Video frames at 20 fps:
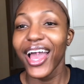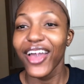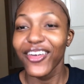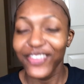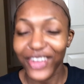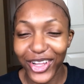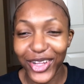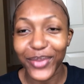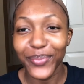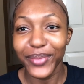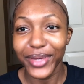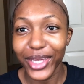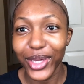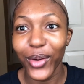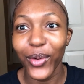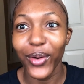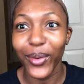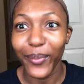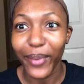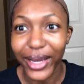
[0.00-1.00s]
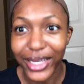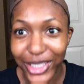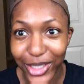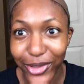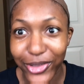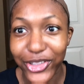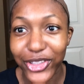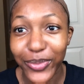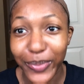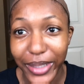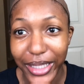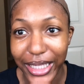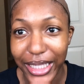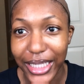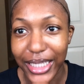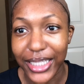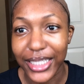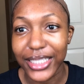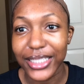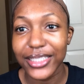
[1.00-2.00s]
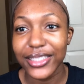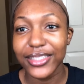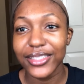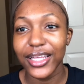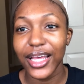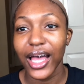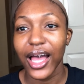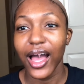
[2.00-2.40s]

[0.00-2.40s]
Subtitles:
follow me on my social medias.